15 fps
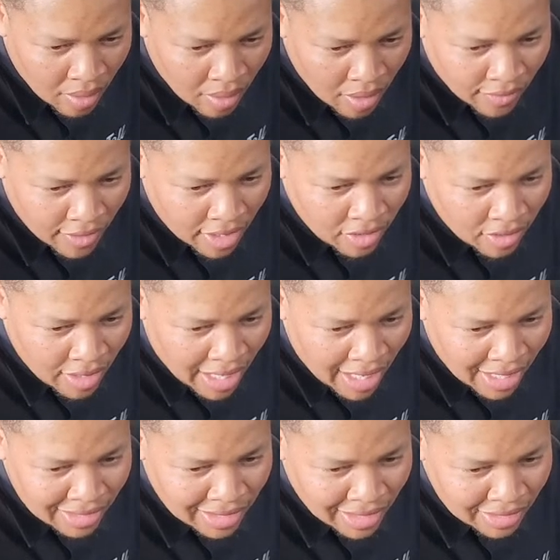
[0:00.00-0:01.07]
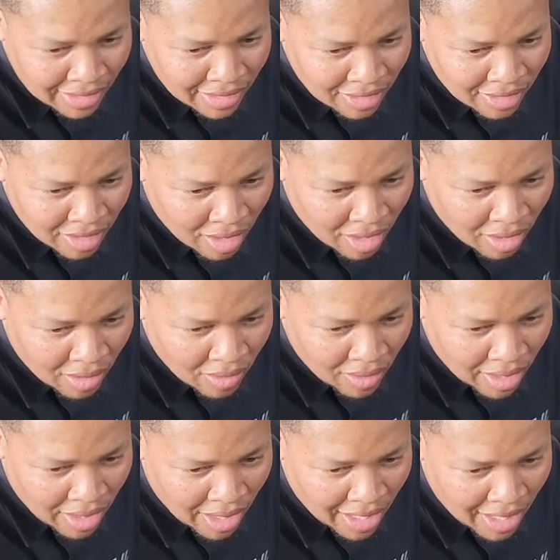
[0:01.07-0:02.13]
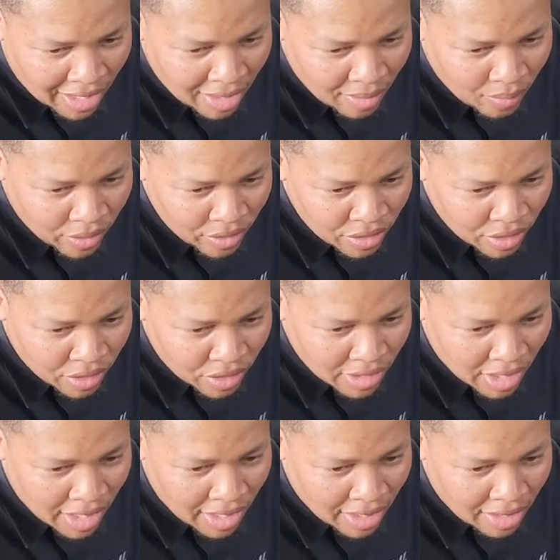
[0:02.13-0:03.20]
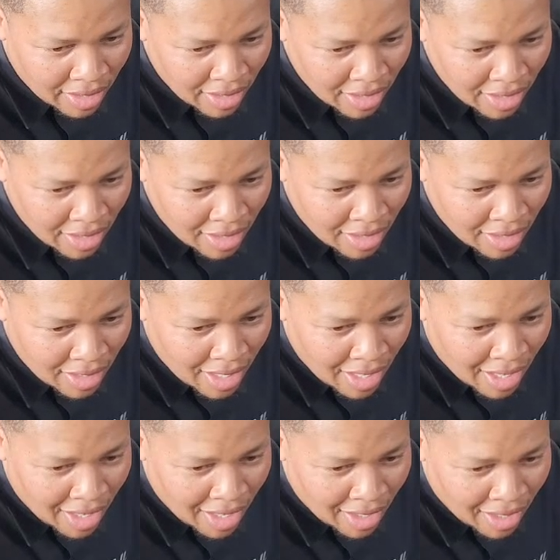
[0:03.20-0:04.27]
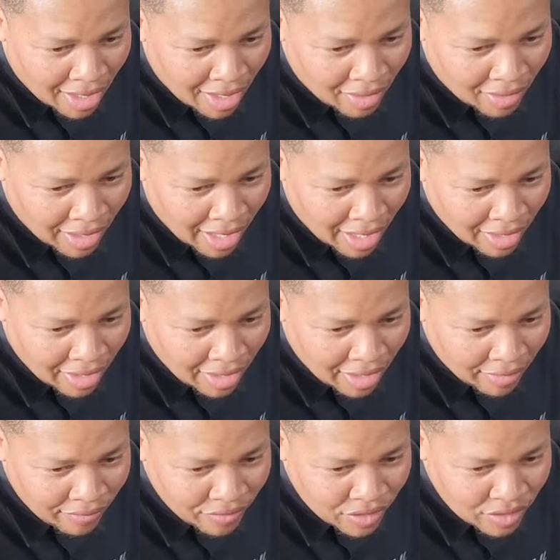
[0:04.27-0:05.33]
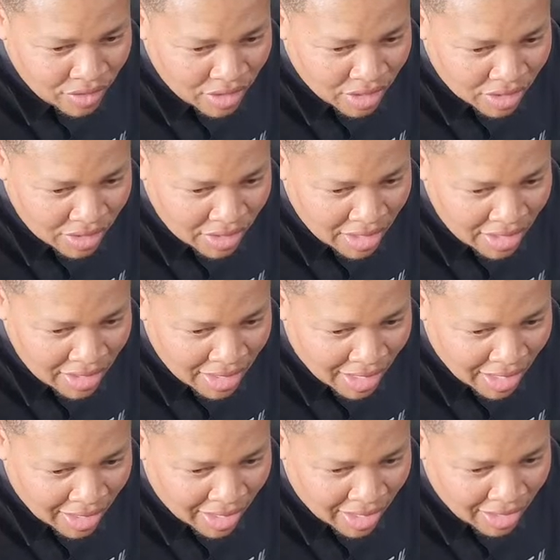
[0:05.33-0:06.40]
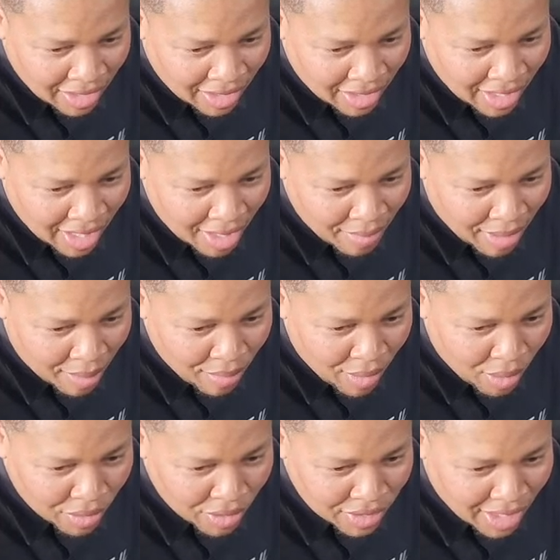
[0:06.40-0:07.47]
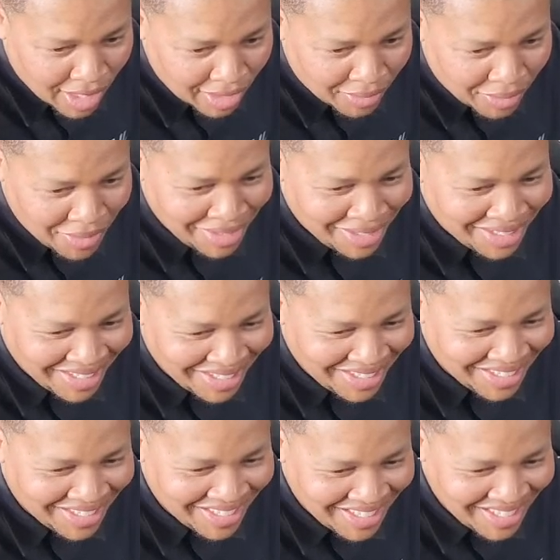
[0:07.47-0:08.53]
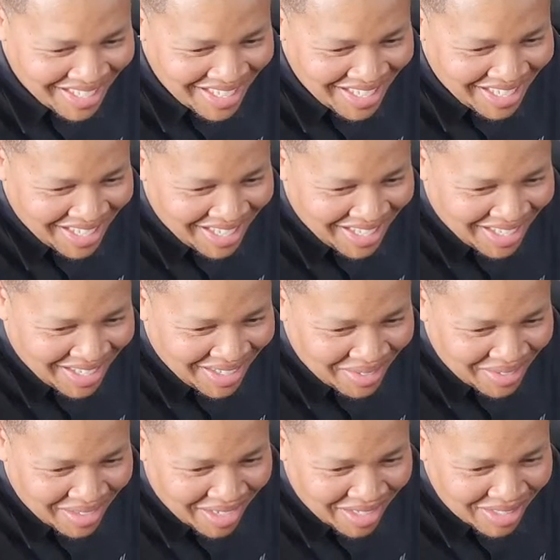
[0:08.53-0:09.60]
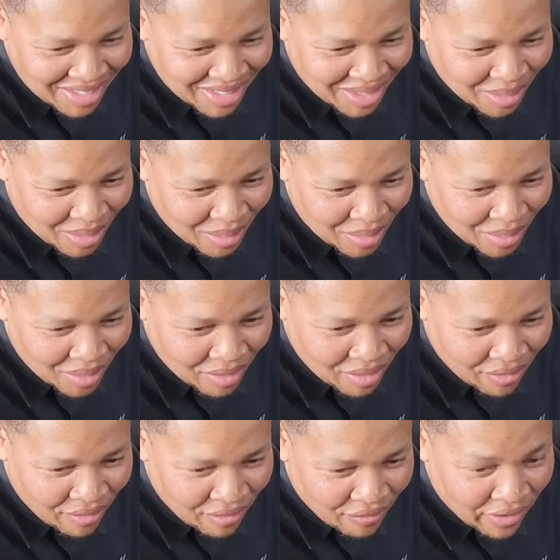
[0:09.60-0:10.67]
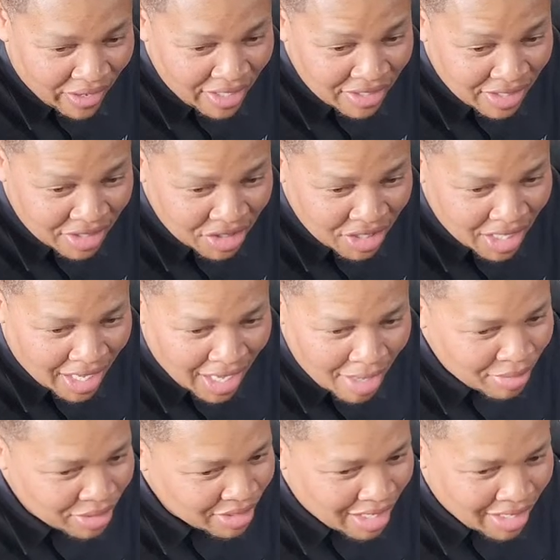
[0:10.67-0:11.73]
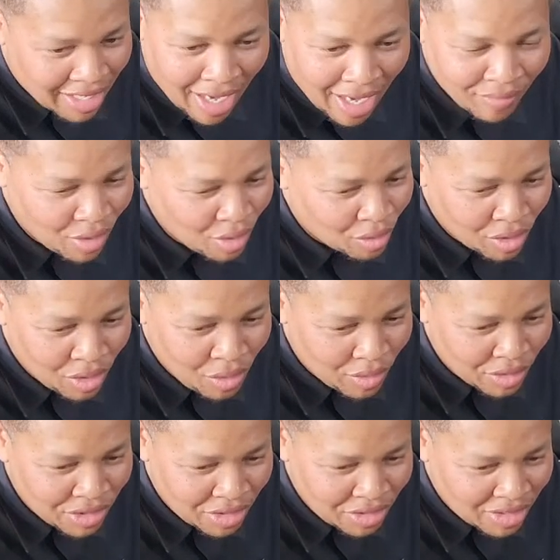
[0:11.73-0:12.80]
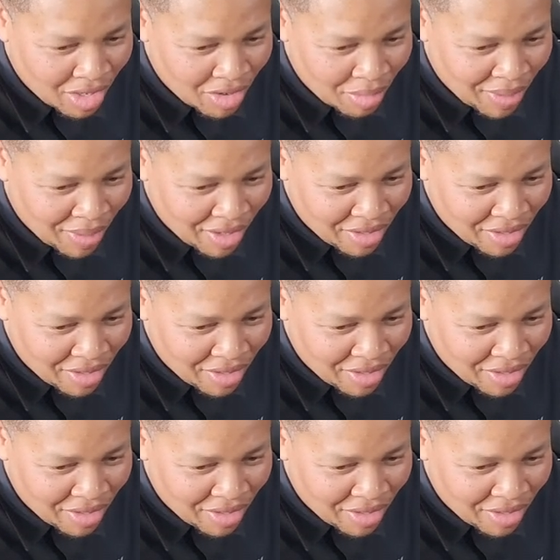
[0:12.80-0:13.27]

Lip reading: Thank you guys. Listen, Tall. I get what you're saying. Okay, I love just detailing and looking at my motorcycle. Okay, so Fred says check Amazon. I have no clue what you're talking about.